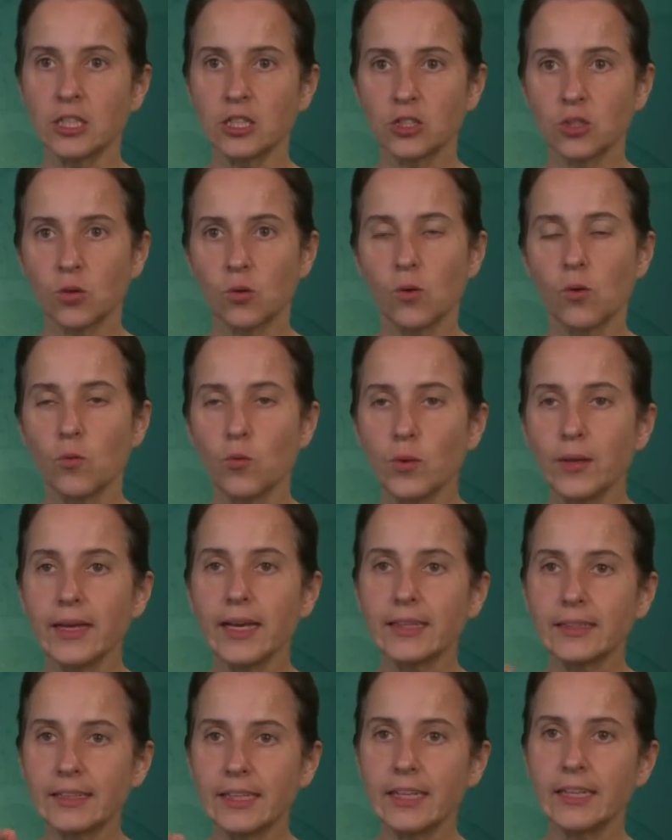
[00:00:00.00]
So when we
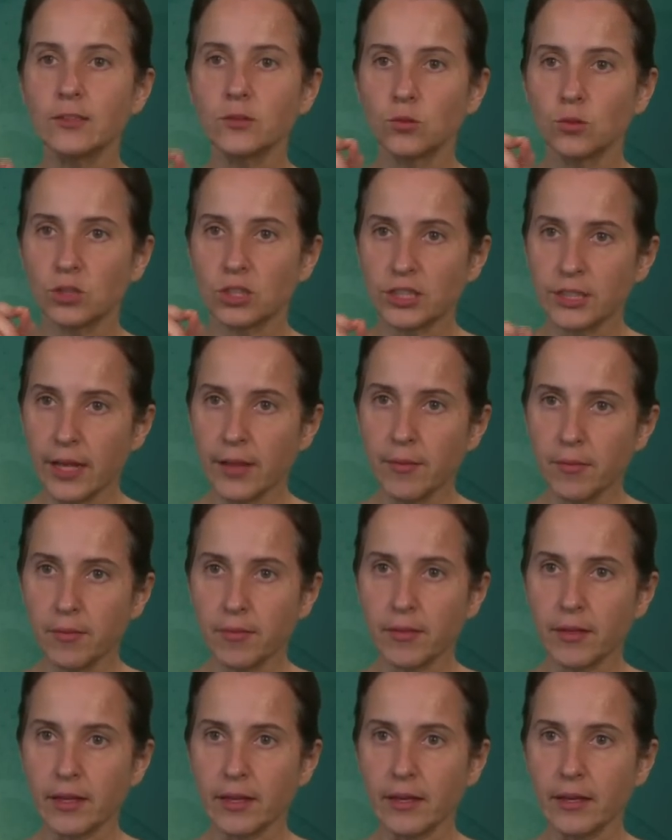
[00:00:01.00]
attend to
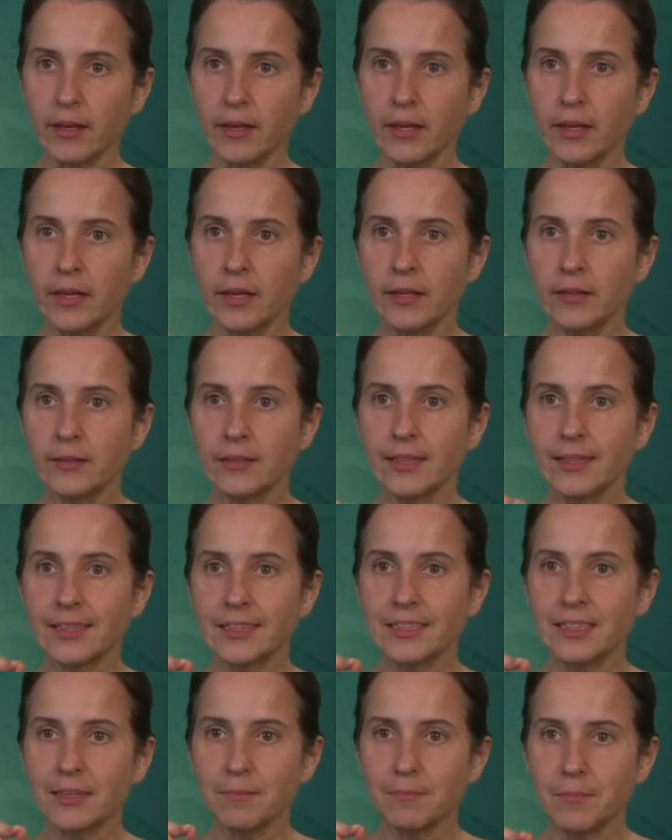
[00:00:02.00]
something, that
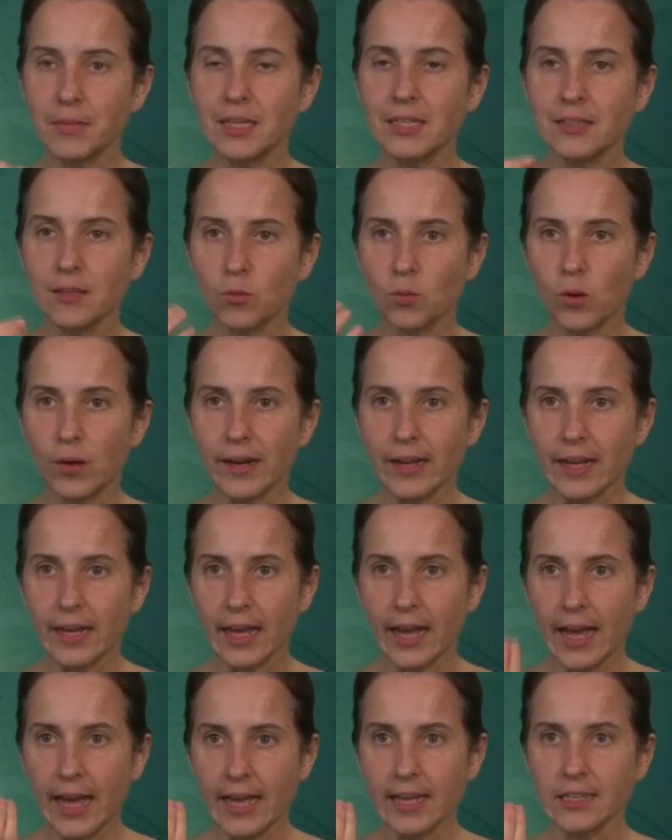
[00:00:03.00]
doesn't mean that we're
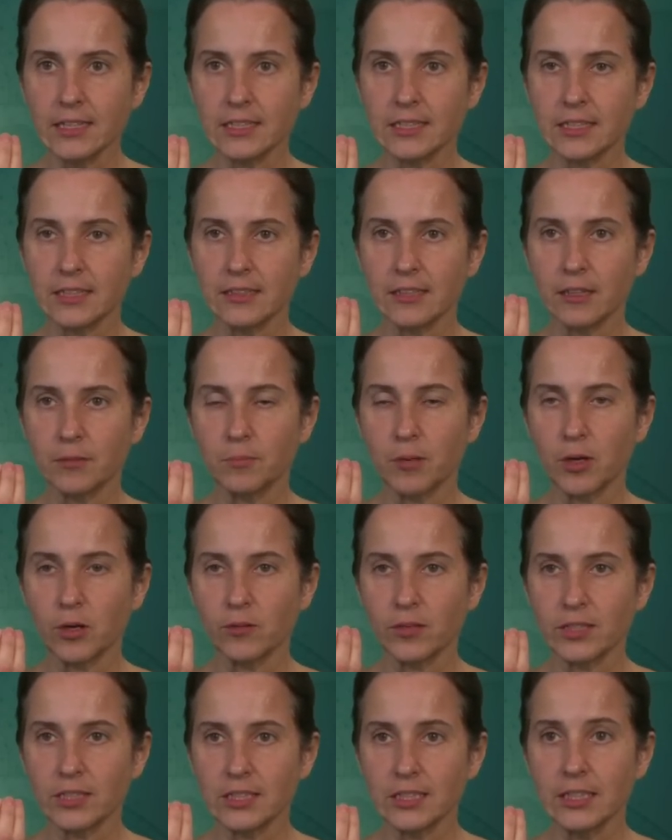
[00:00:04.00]
enhancing that part
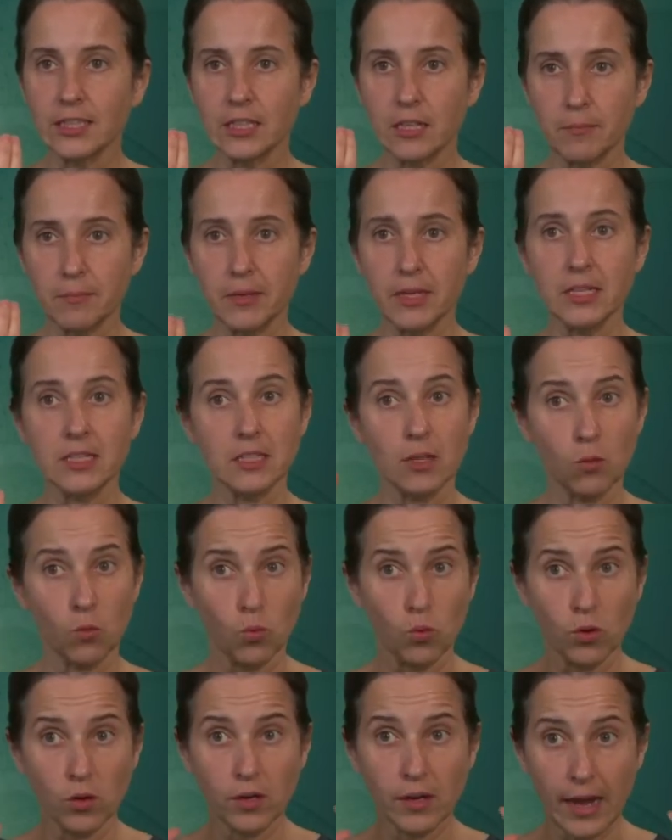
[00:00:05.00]
of the scene. It means that
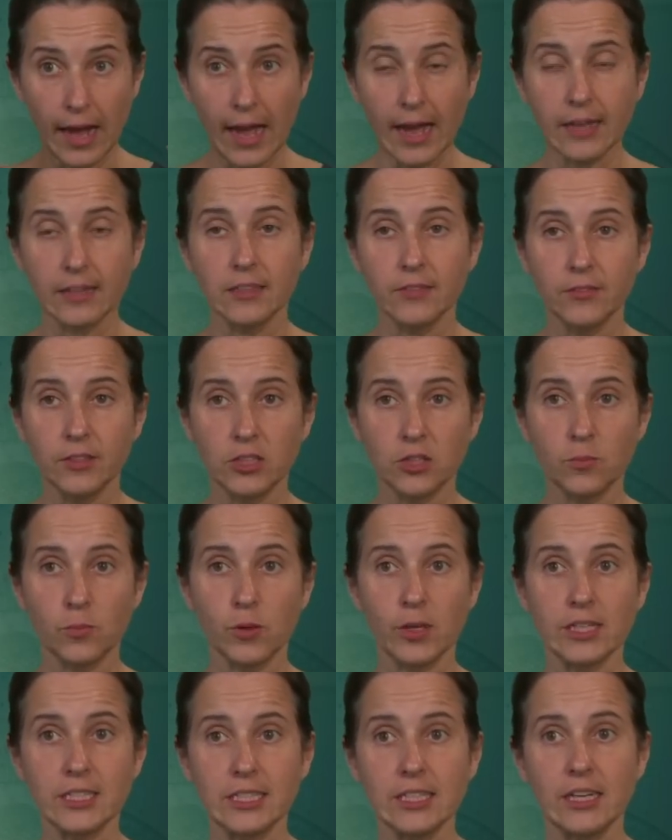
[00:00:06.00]
we're actively
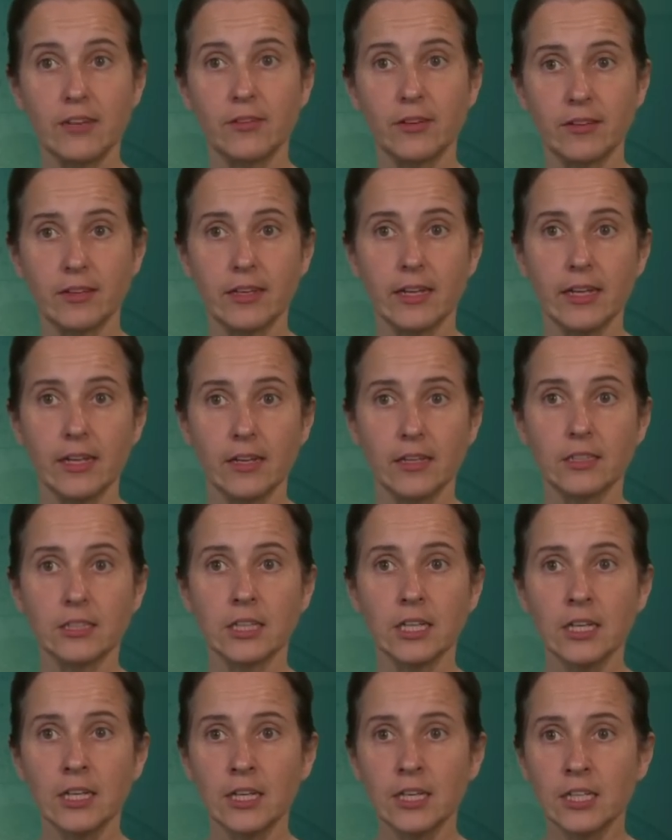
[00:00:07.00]
suppressing everything else.